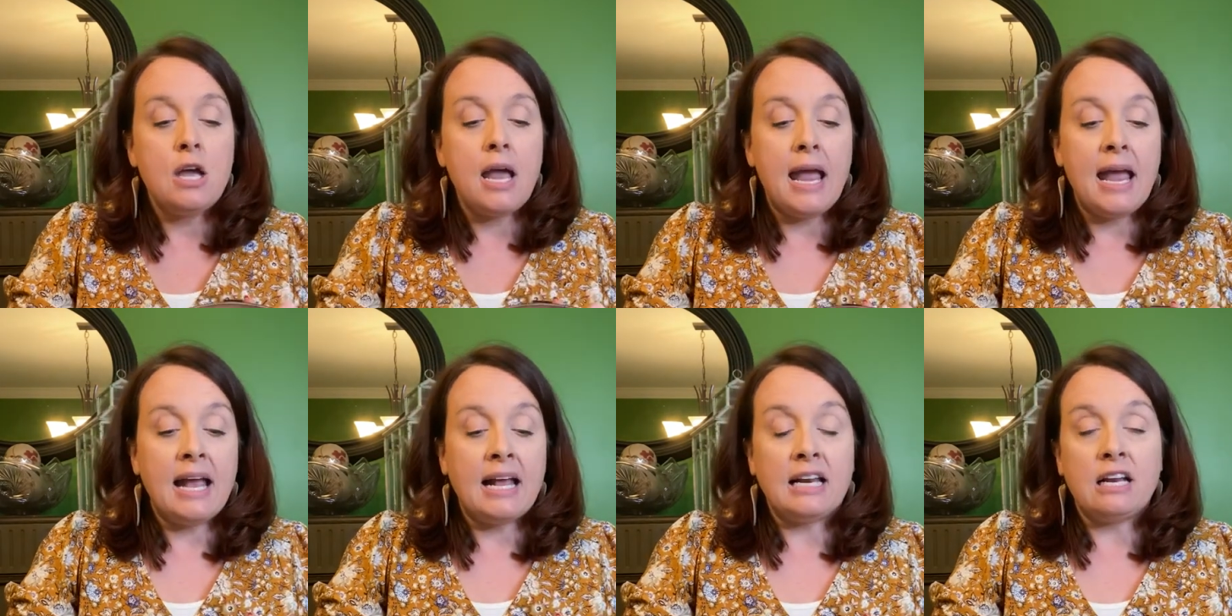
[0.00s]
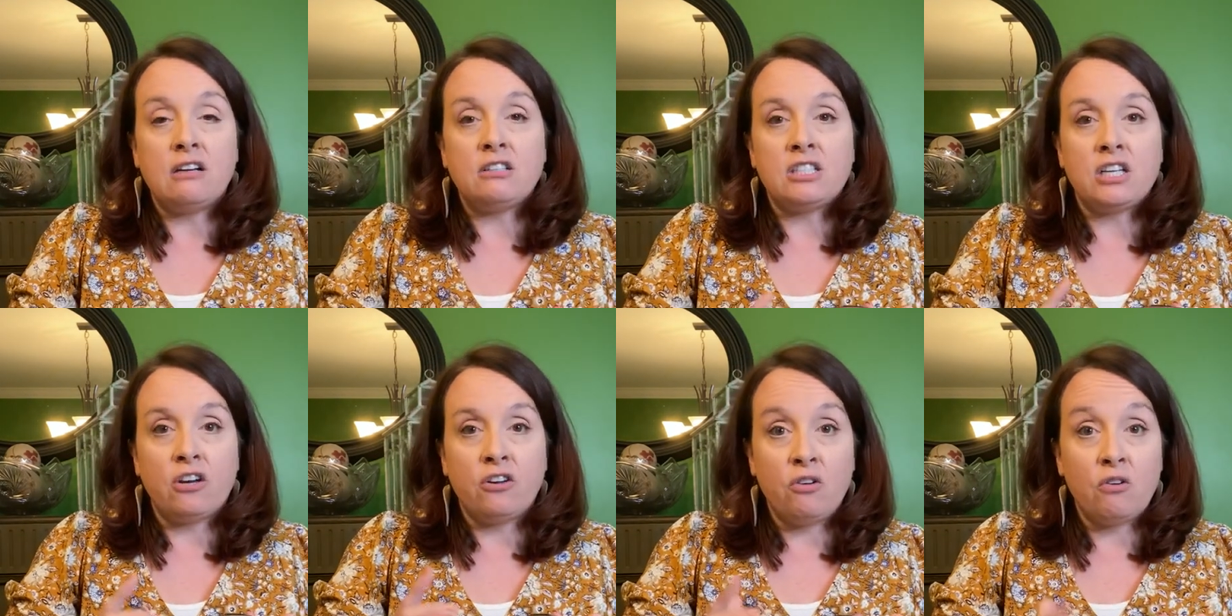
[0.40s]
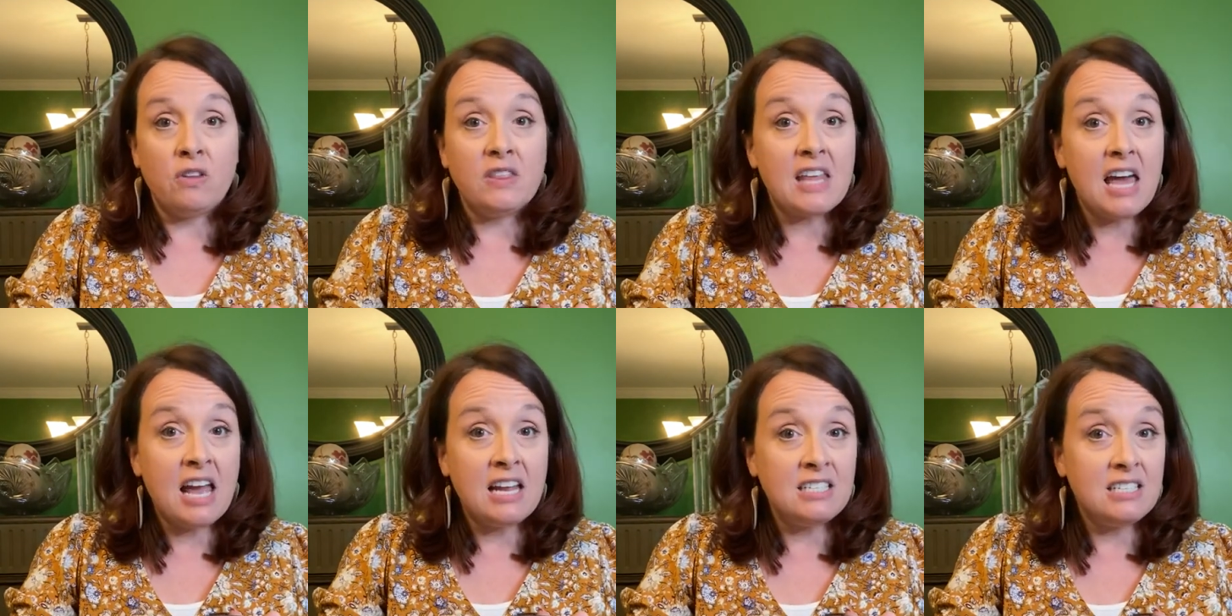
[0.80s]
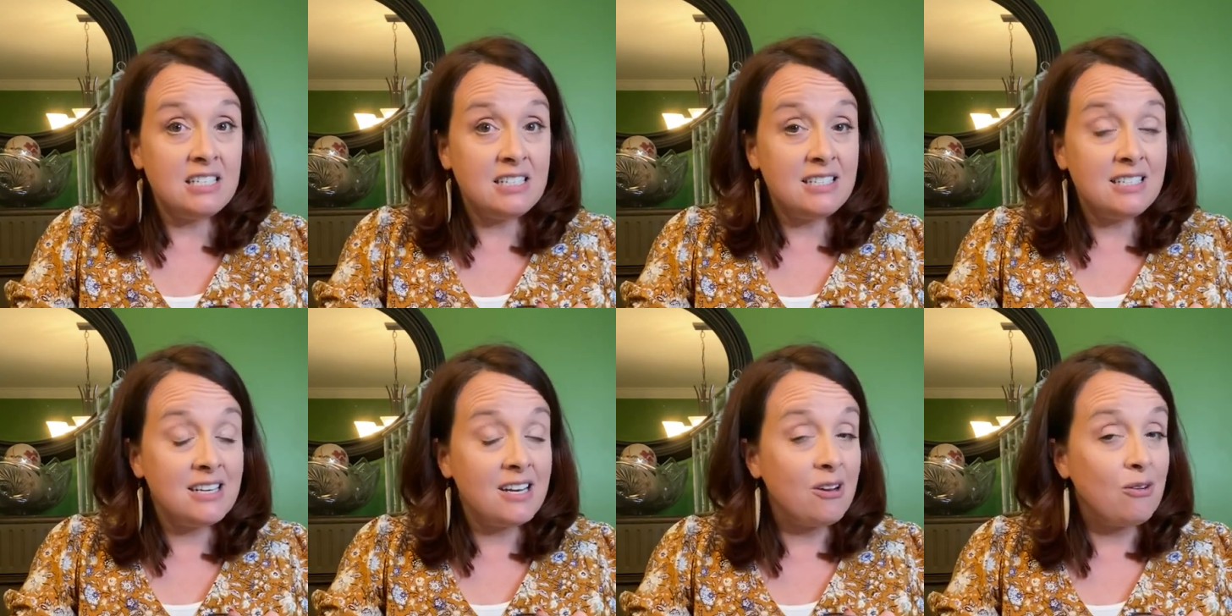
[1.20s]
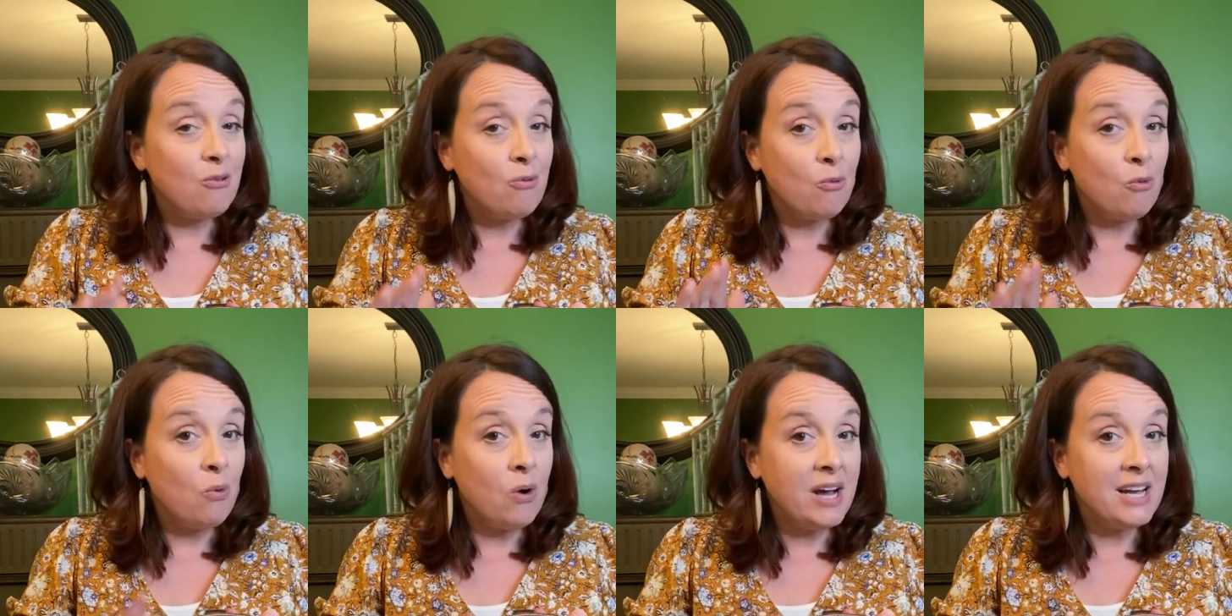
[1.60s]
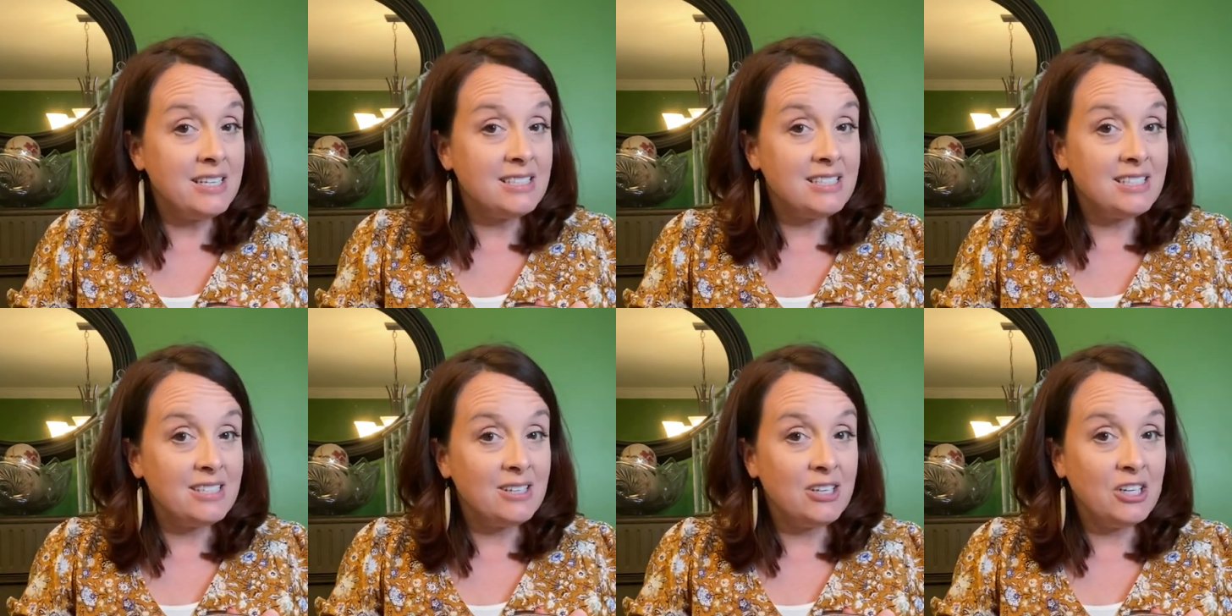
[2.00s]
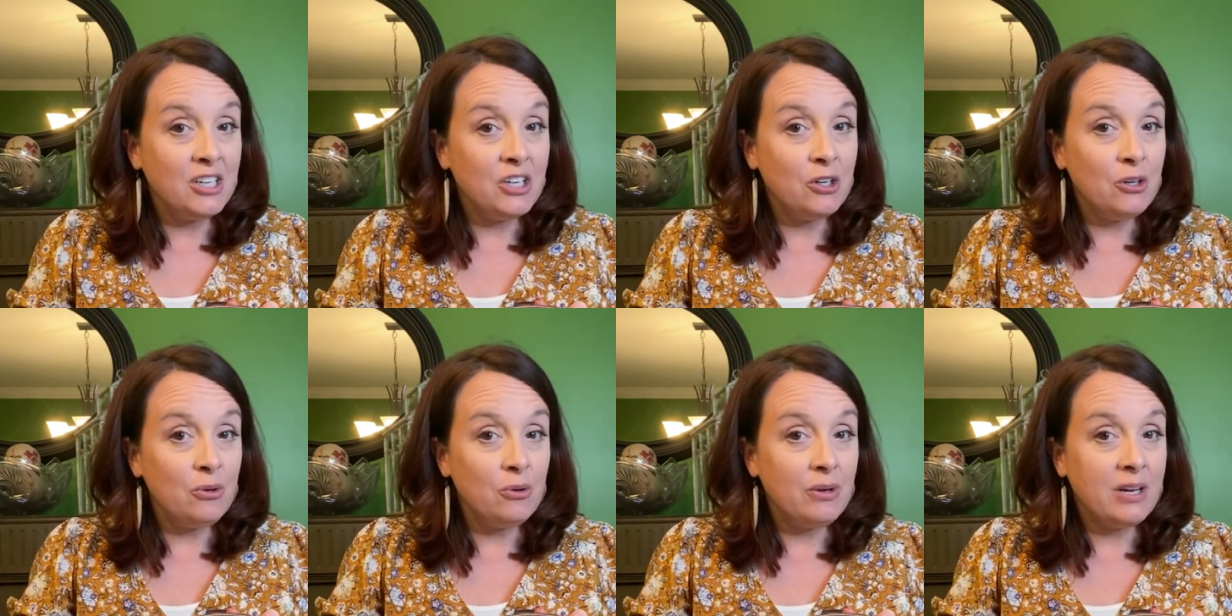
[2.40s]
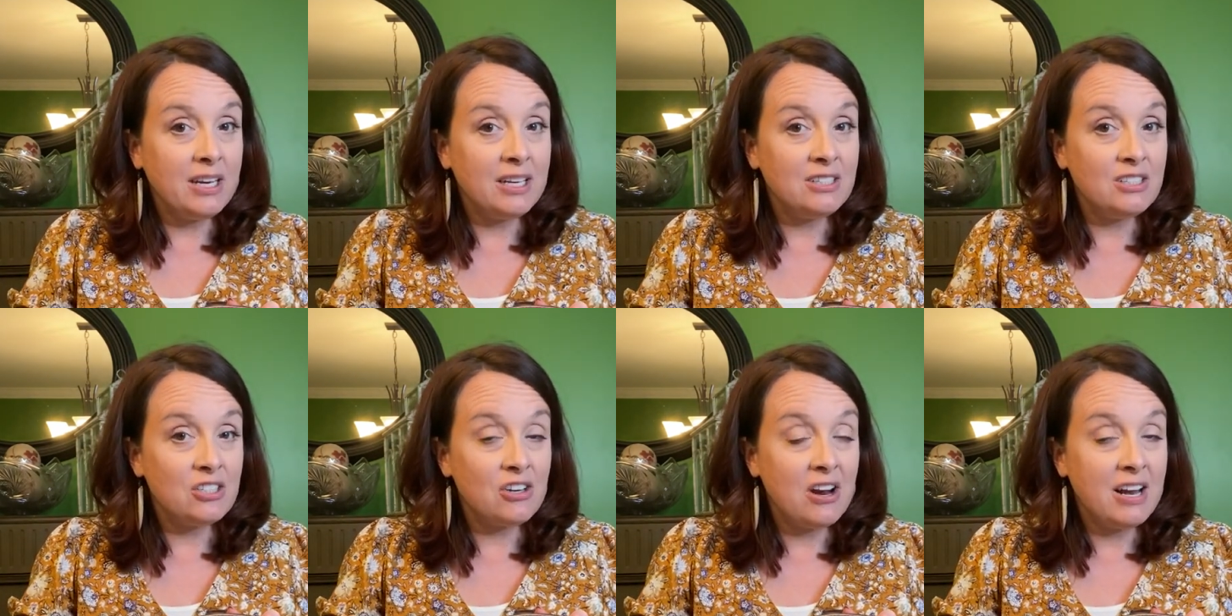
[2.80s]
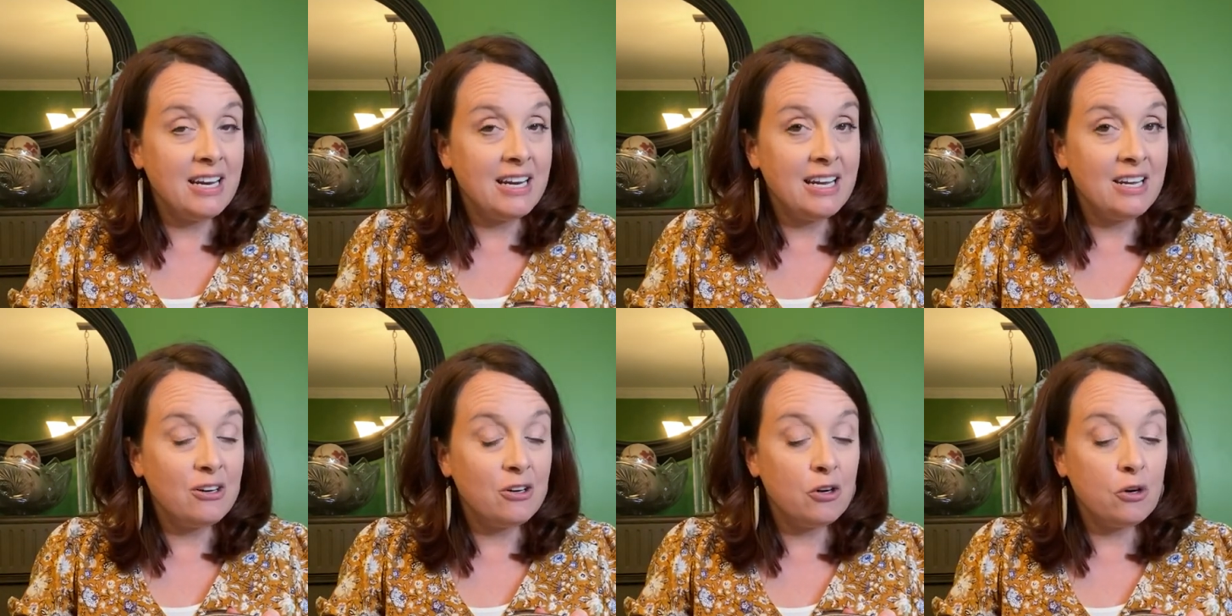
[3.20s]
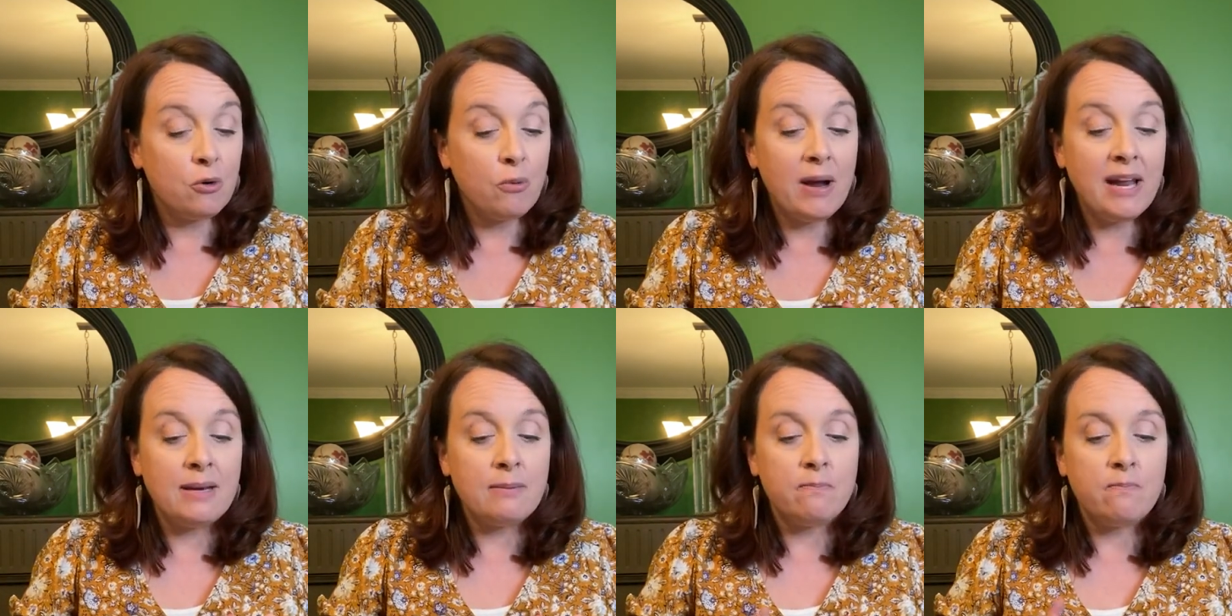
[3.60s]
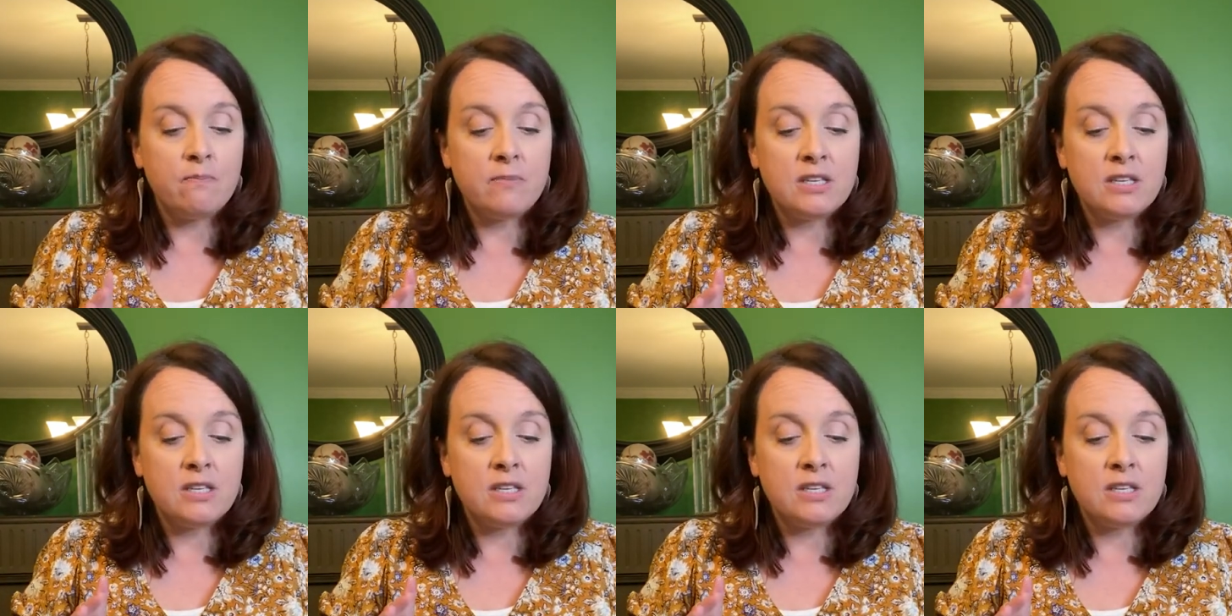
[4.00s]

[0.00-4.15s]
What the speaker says: And I'll tell you at the end what you can try to enter to win.